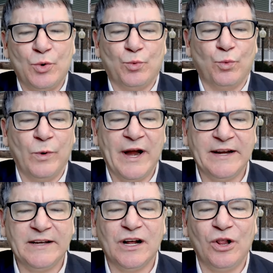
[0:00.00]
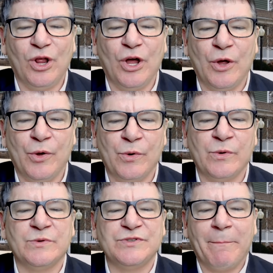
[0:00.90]
ready to
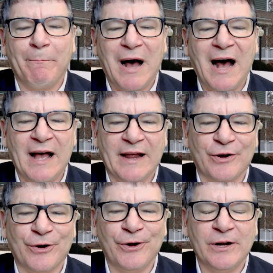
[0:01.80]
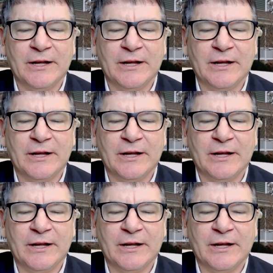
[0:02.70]
close buyer,